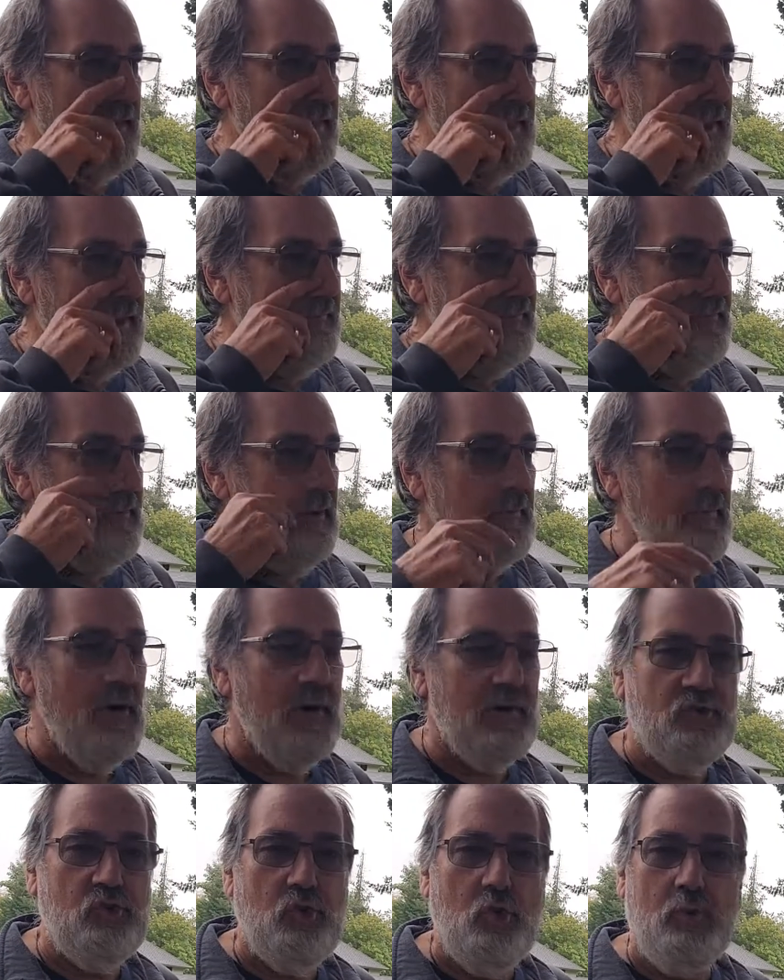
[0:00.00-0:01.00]
And then from
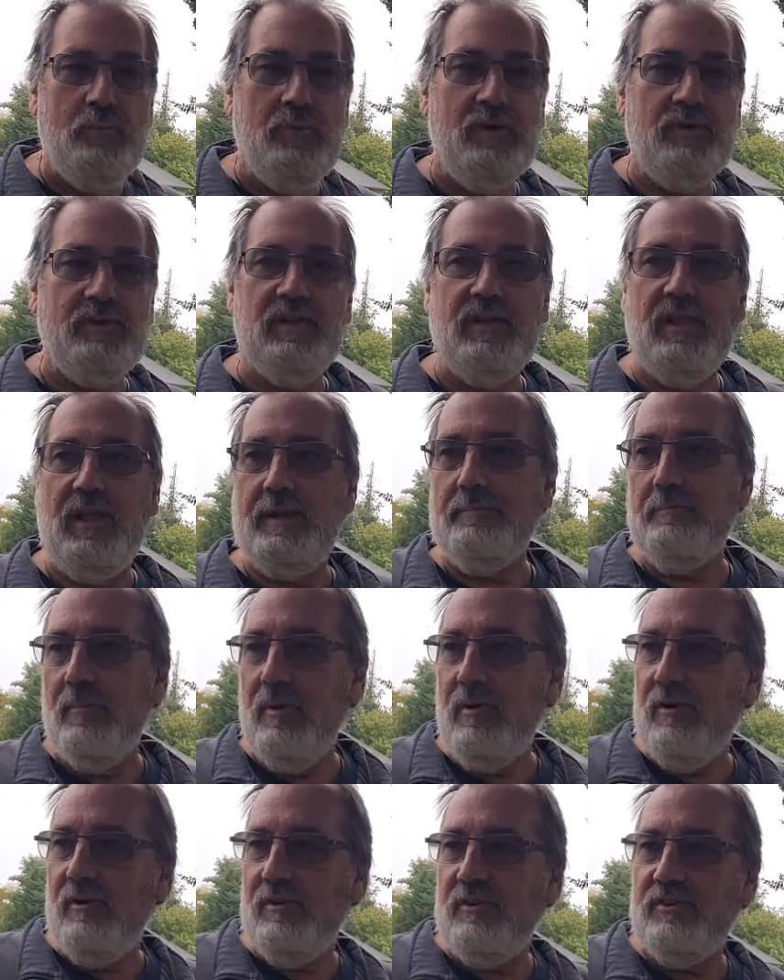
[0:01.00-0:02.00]
October to like
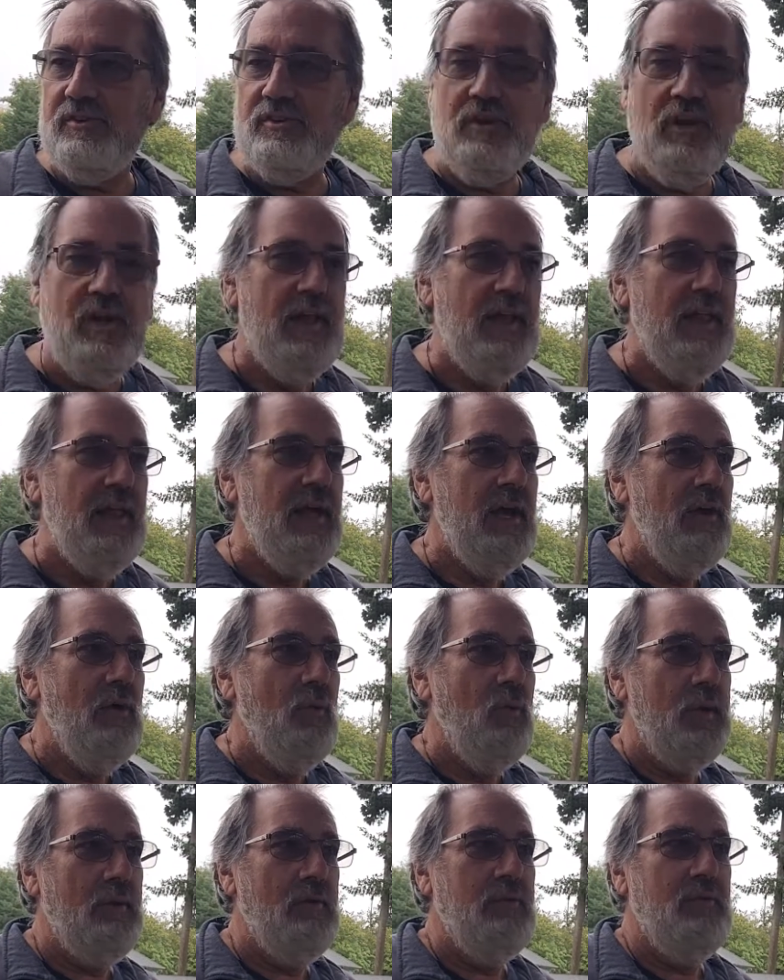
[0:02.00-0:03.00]
March,
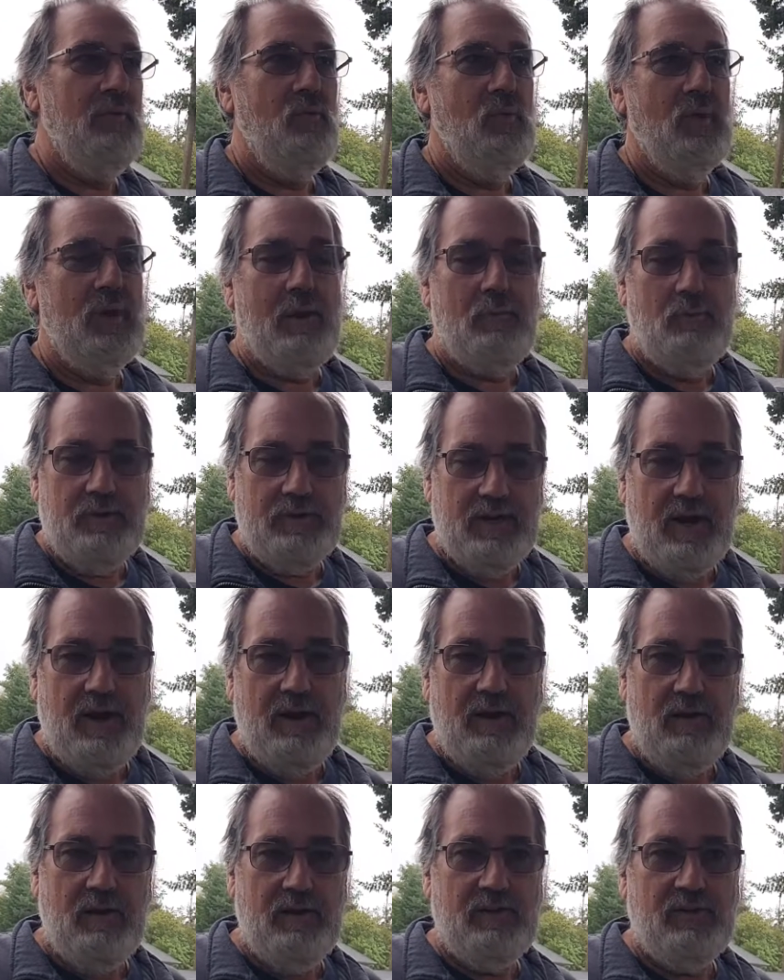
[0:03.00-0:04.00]
when I
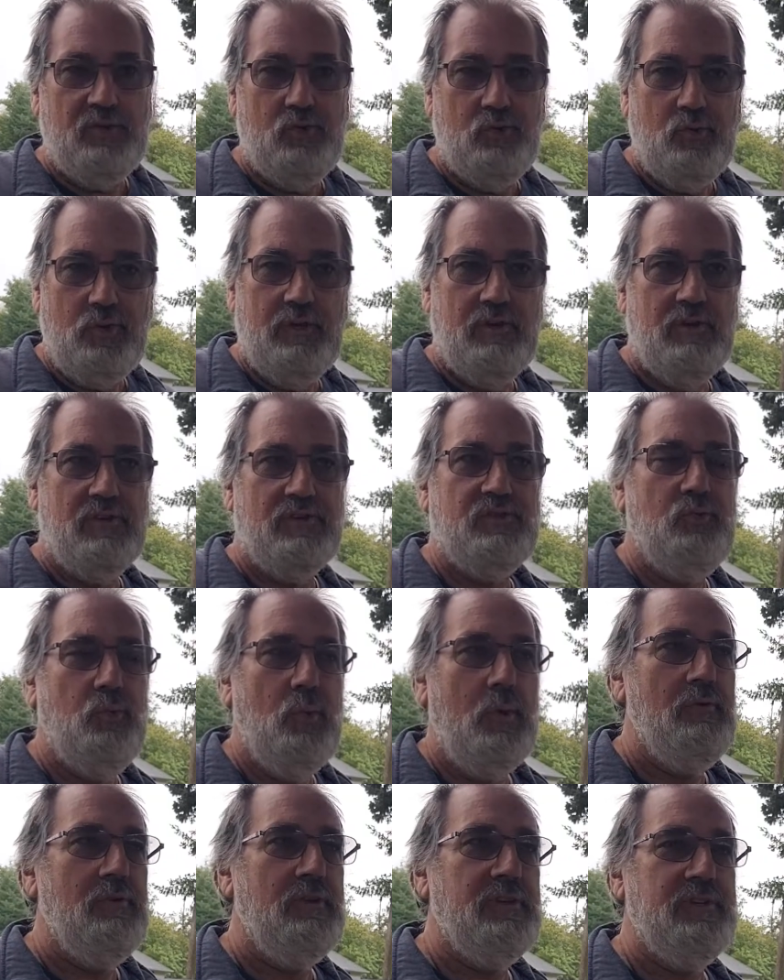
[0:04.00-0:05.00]
retire in 2 years,
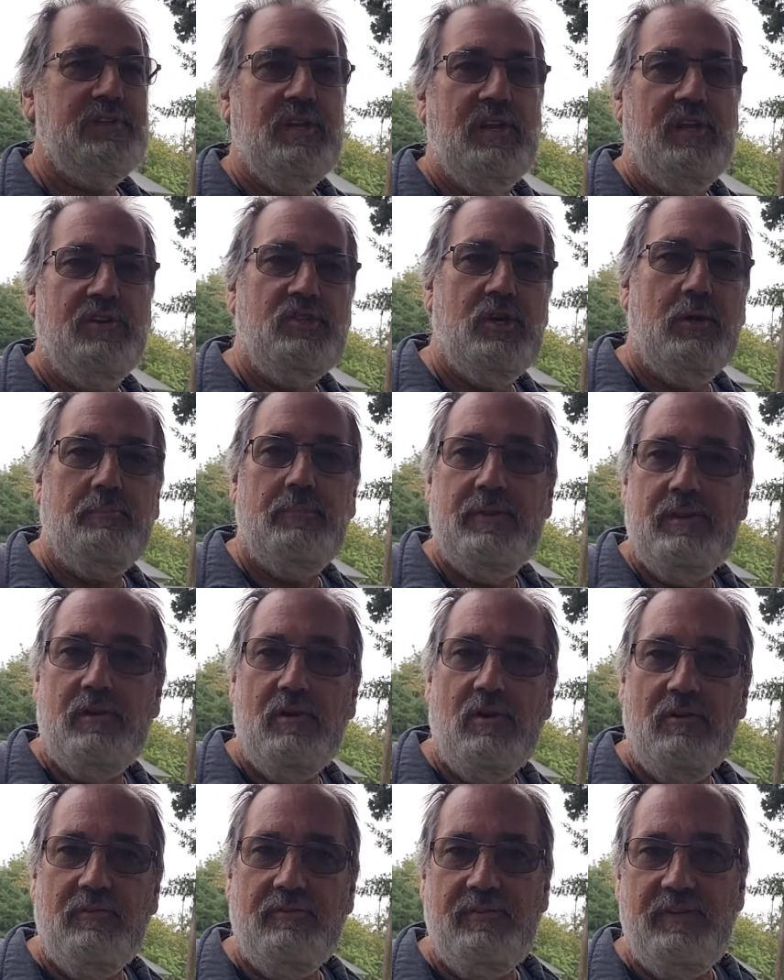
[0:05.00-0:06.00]
we were just going to jump in the
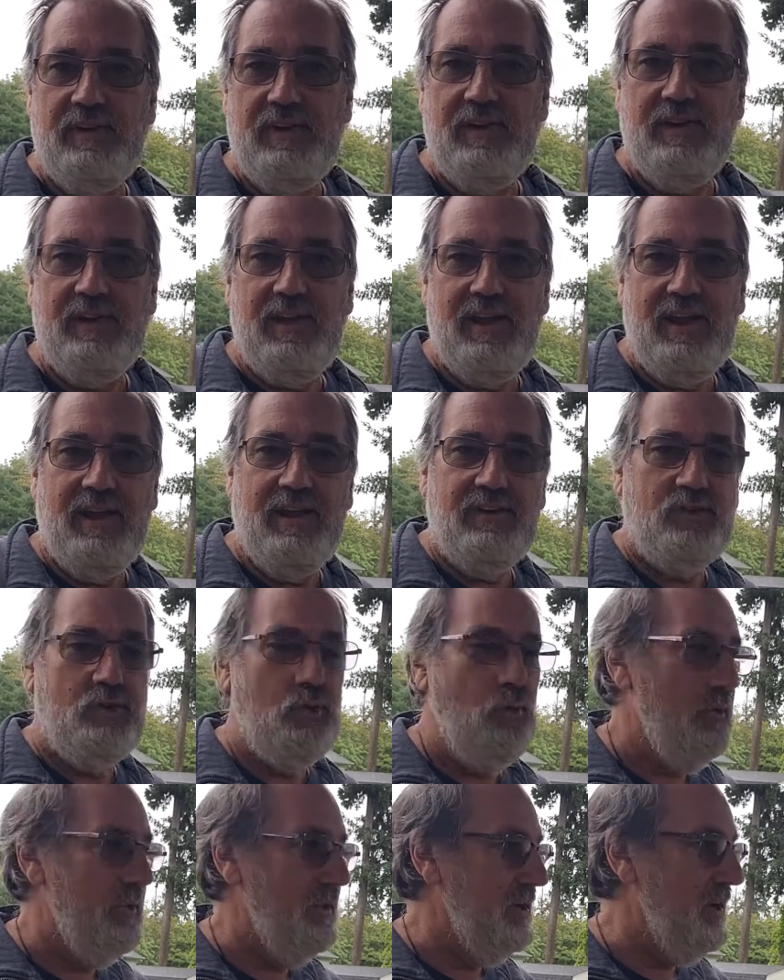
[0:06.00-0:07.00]
RV and
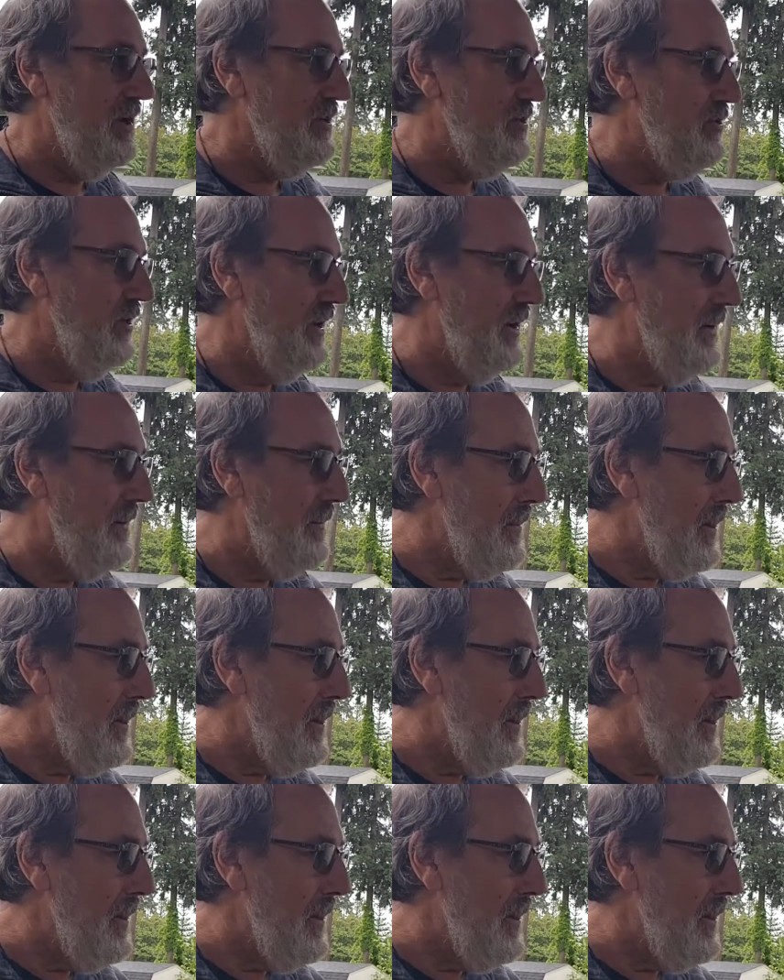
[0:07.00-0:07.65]
tour the country.